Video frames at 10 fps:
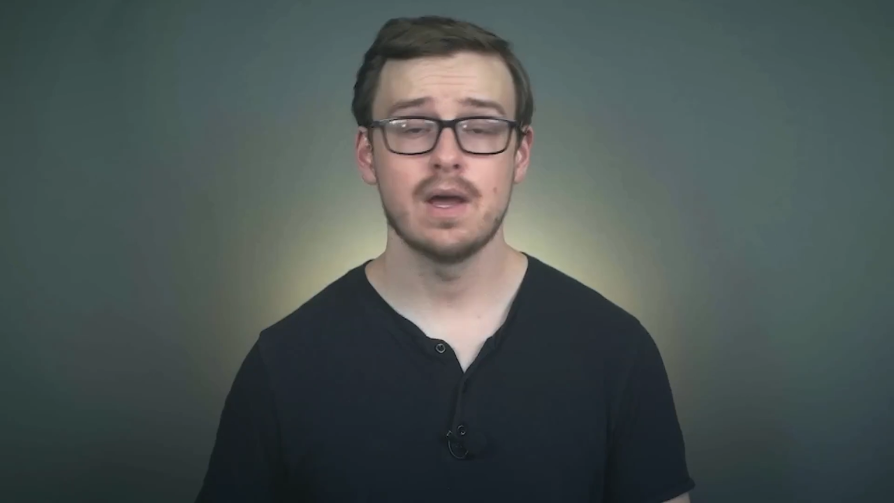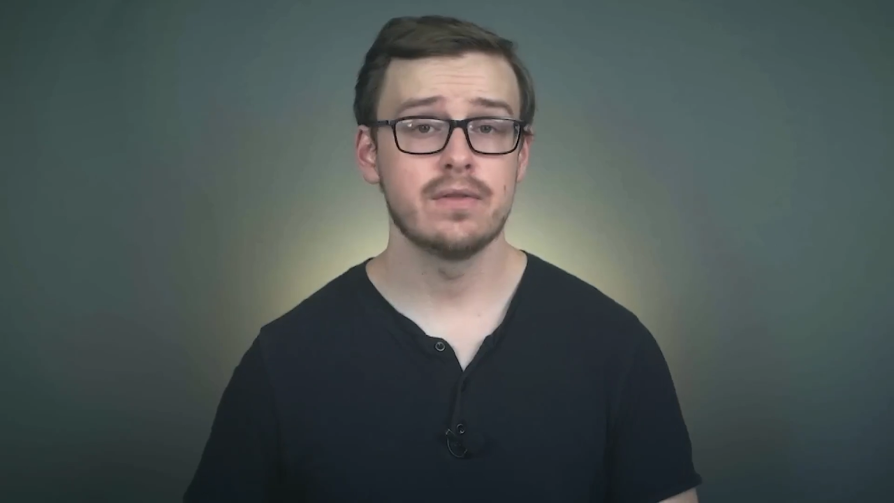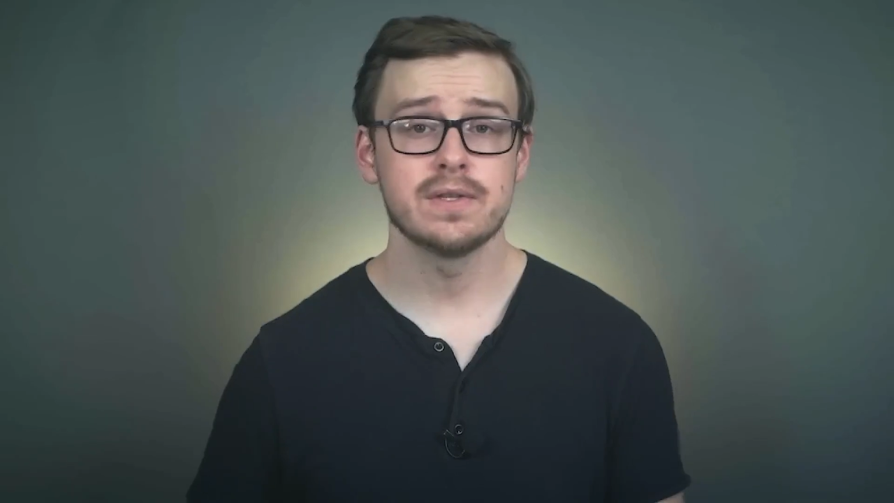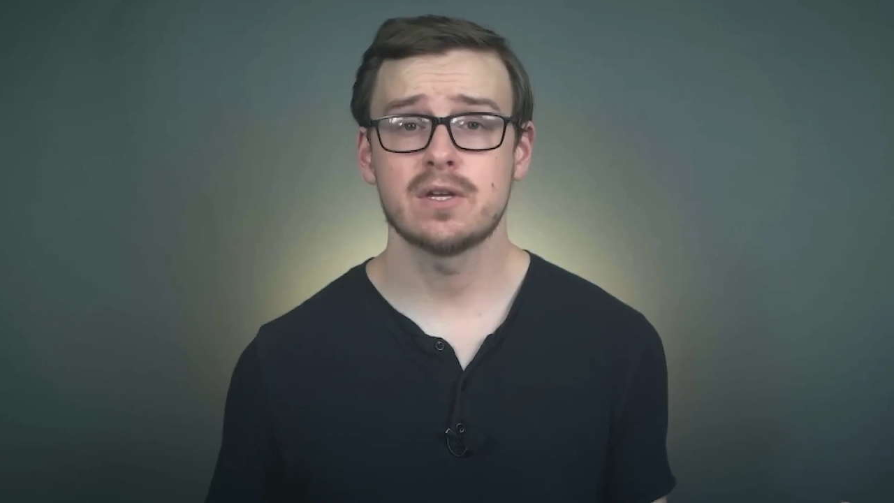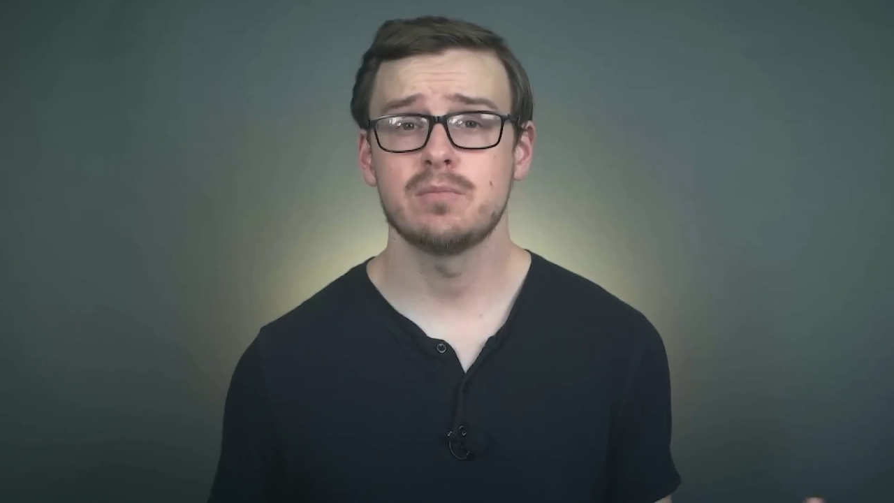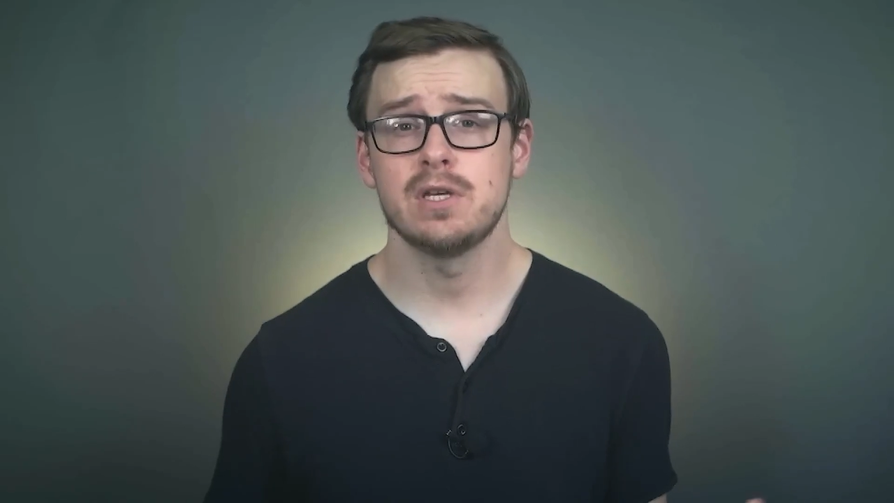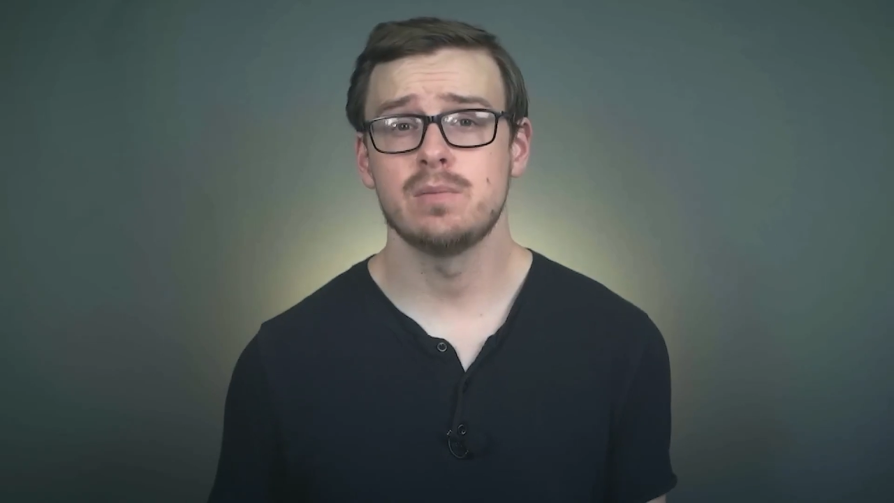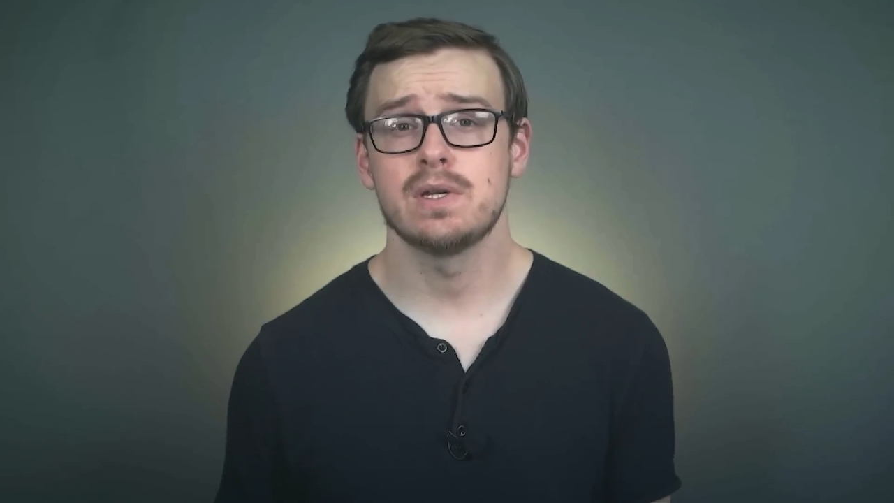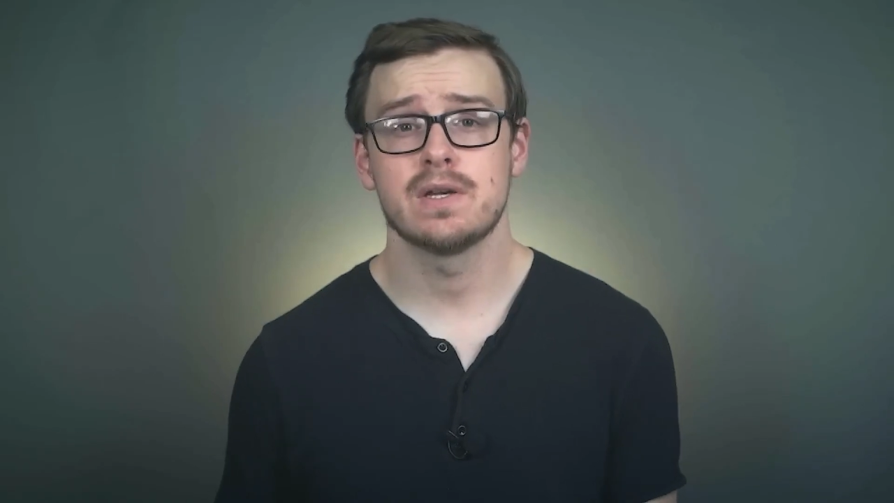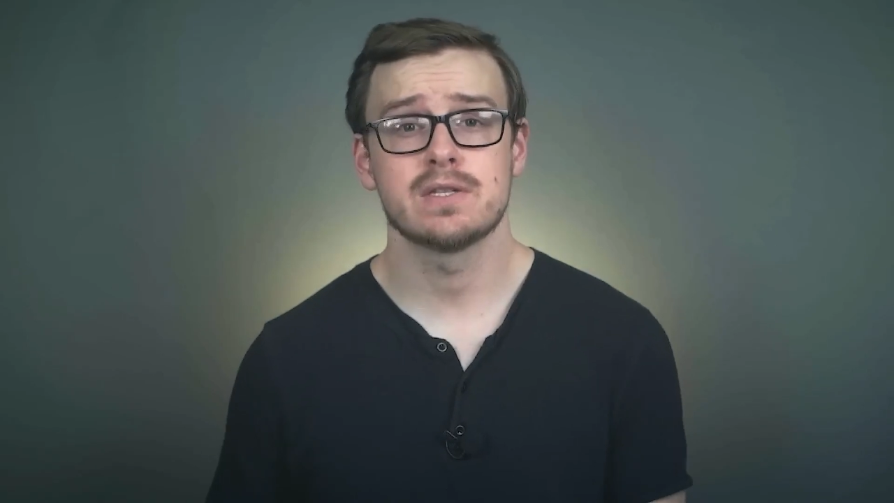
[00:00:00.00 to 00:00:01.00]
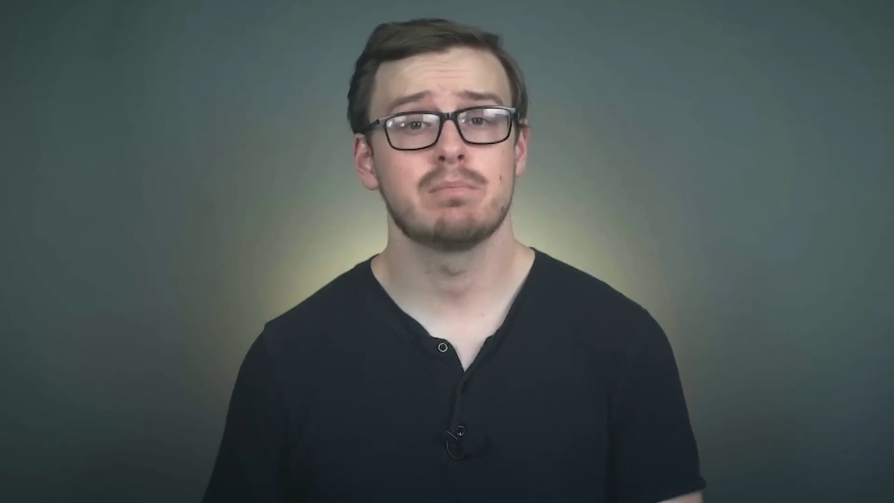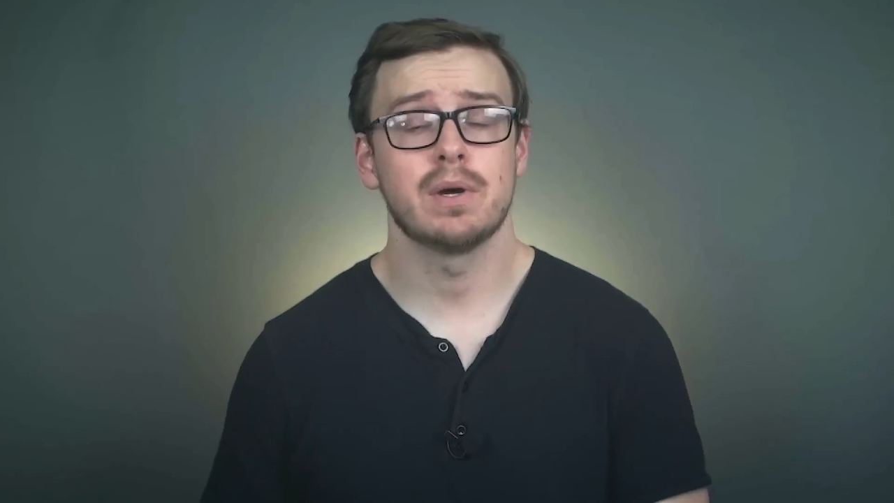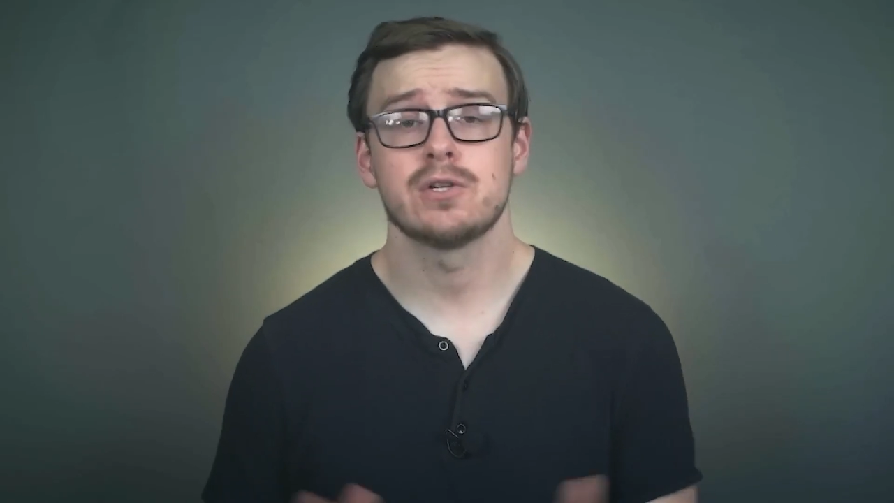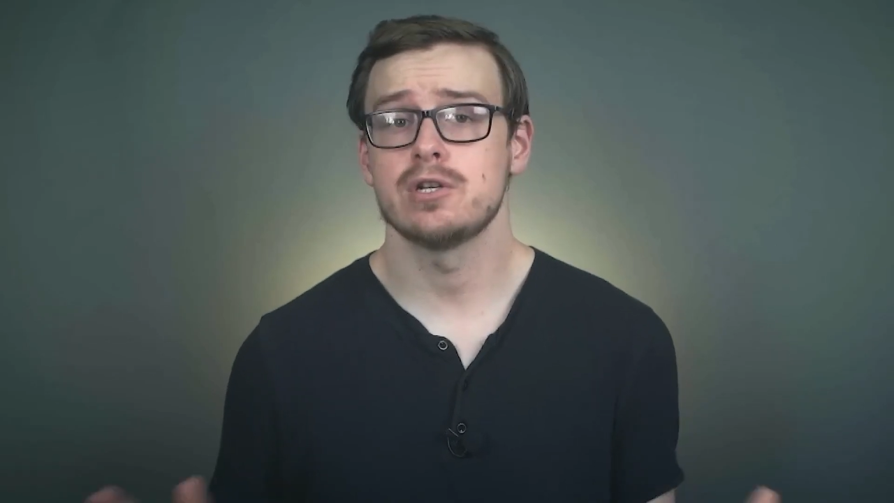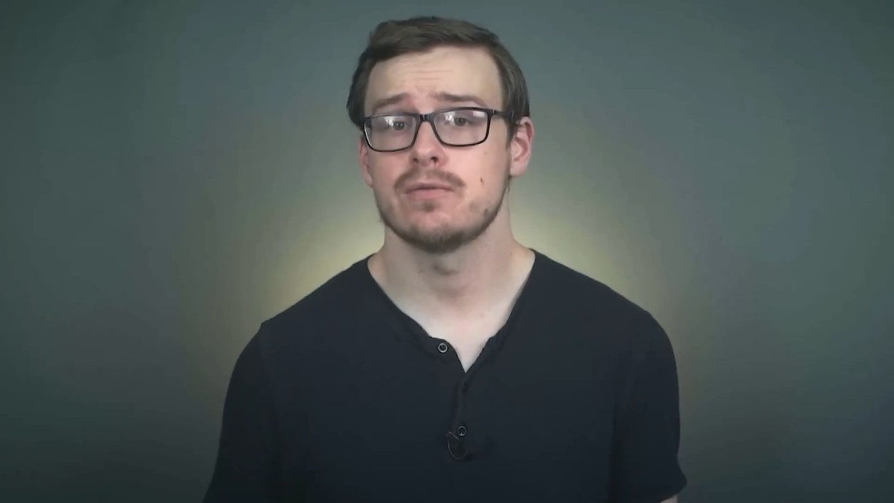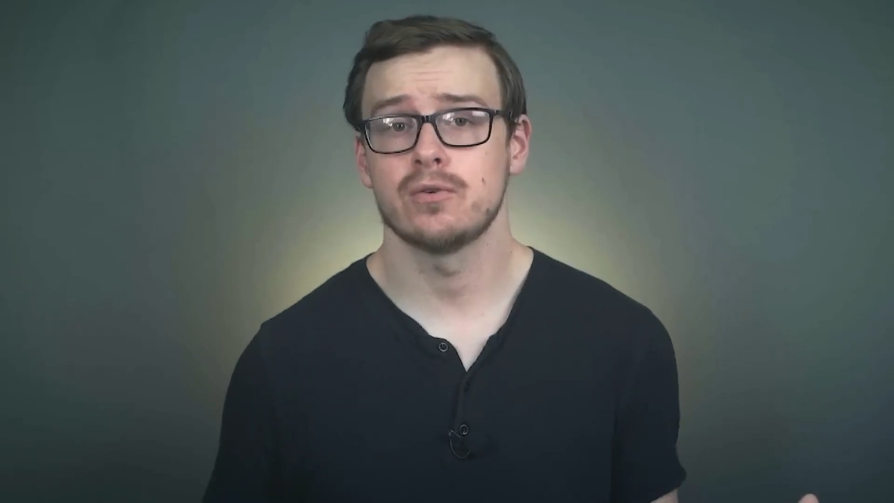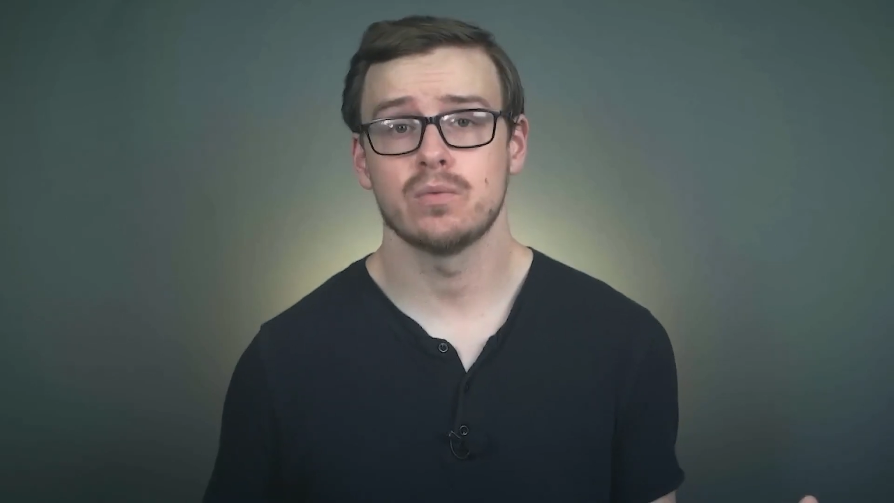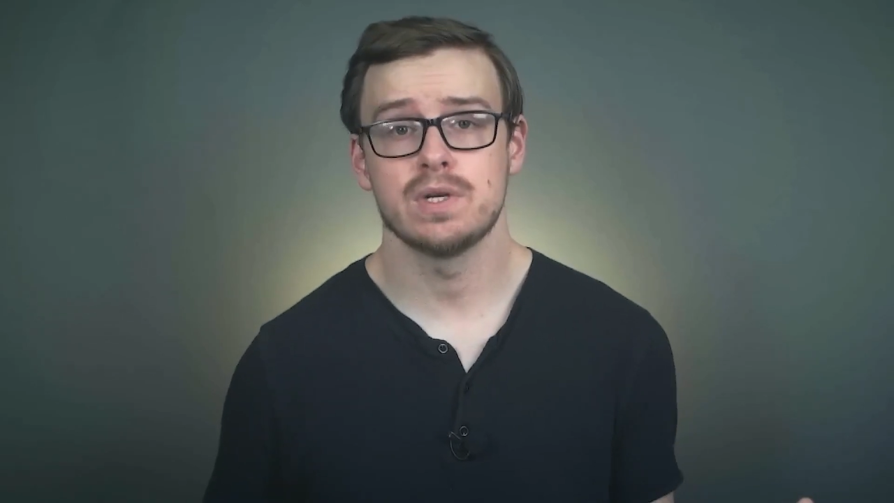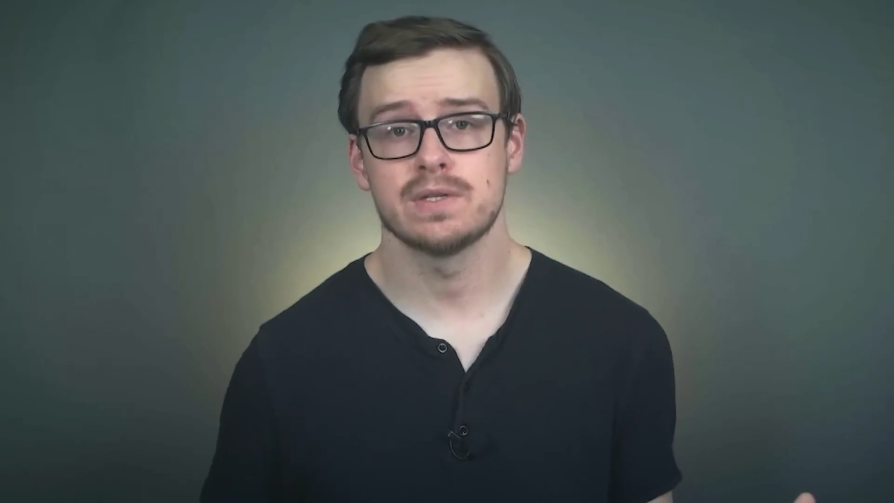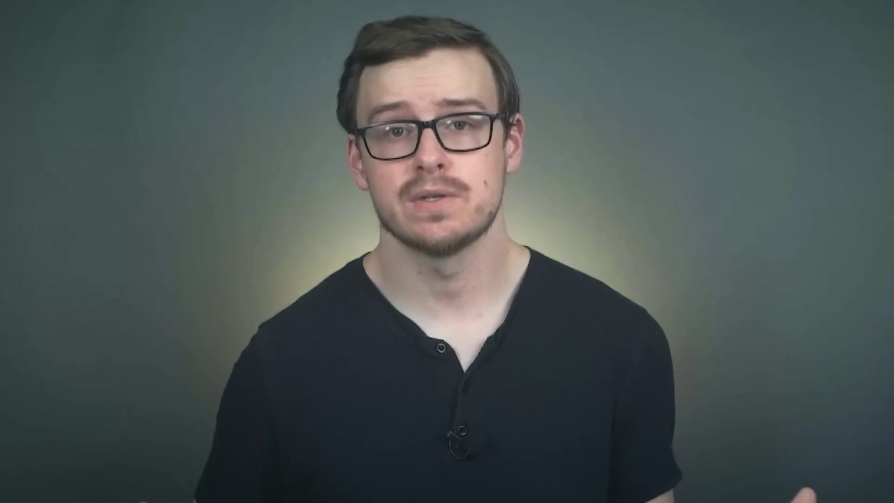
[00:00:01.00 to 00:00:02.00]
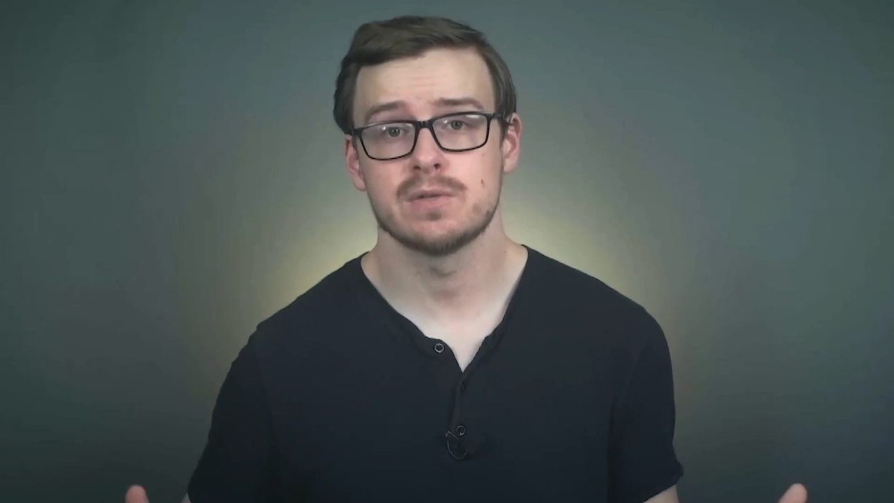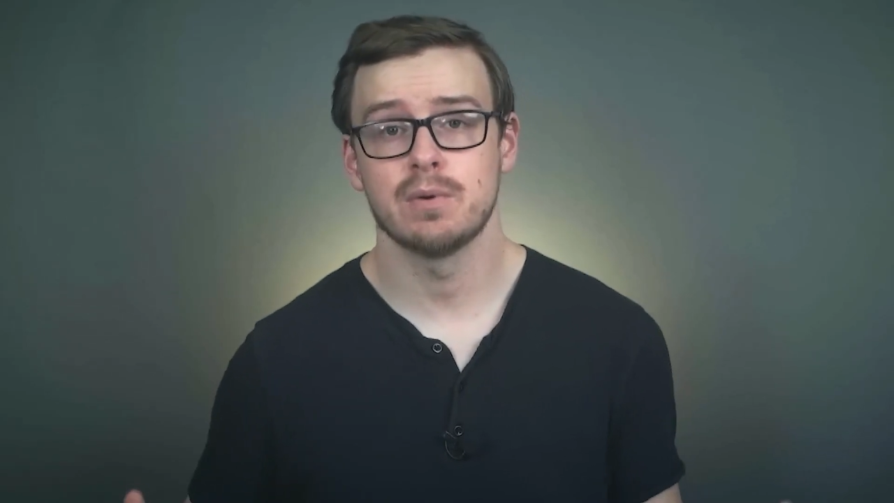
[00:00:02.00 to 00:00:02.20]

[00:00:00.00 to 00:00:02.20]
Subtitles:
Now, this could be because of a bunch of different reasons,